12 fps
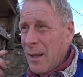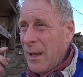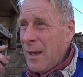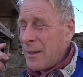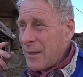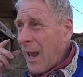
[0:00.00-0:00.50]

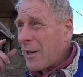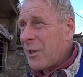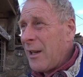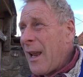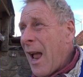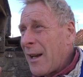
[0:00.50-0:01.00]
it's
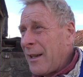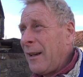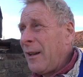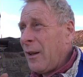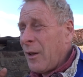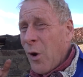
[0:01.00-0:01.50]
actually
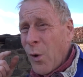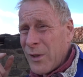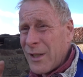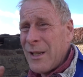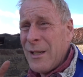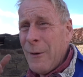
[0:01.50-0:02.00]
adding
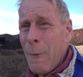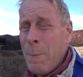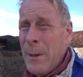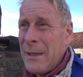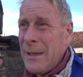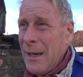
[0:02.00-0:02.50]
cost to your
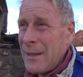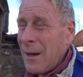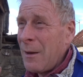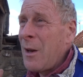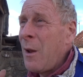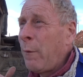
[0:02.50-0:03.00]
business.
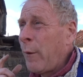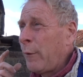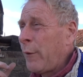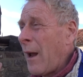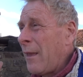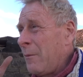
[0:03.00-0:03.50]
I know for a
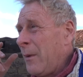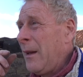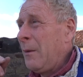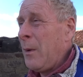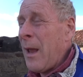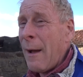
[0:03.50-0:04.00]
fact that
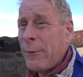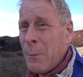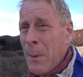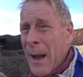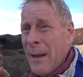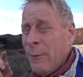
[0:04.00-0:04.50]
we have to
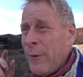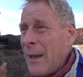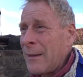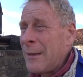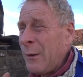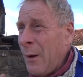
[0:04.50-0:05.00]
pay the
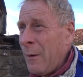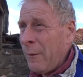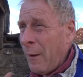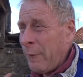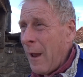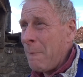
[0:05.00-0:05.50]
vet to do a
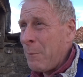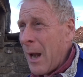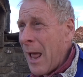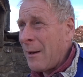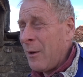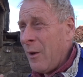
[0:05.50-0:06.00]
vet
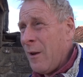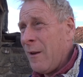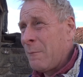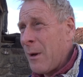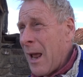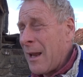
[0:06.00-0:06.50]
plan, a
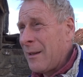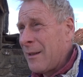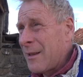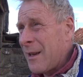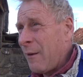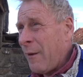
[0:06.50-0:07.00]
herd plan
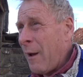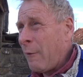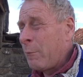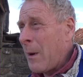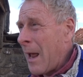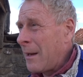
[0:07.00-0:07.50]
and stuff,
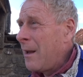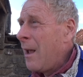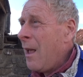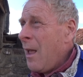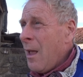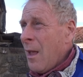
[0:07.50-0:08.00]
health plan.
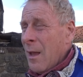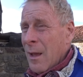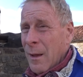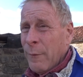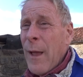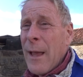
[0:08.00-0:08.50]

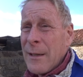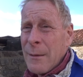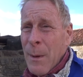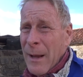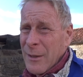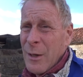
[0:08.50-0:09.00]
A vet is
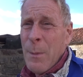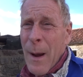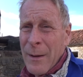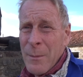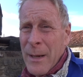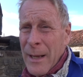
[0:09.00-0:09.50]
about
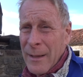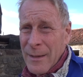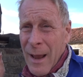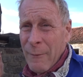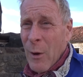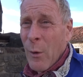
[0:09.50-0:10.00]
£2 a minute
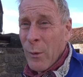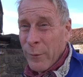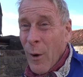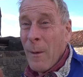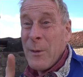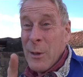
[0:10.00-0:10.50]
to have it on the
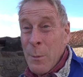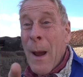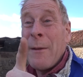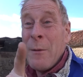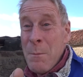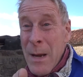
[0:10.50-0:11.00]
farm.
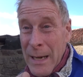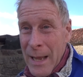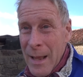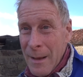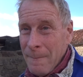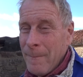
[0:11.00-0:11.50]
£2 a
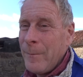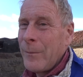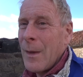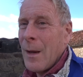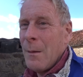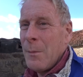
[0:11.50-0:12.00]
minute,
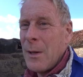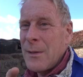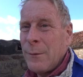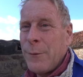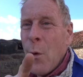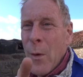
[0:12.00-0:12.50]

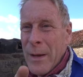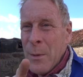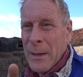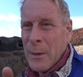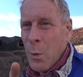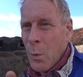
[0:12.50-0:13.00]
plus a 40
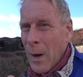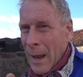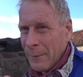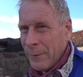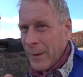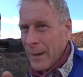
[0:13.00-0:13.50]
quid call
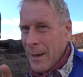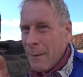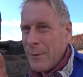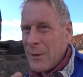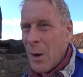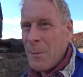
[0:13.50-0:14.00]
out fee
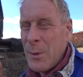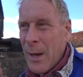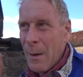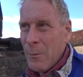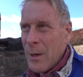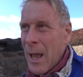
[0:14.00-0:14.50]
every time you
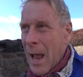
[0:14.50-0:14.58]
get one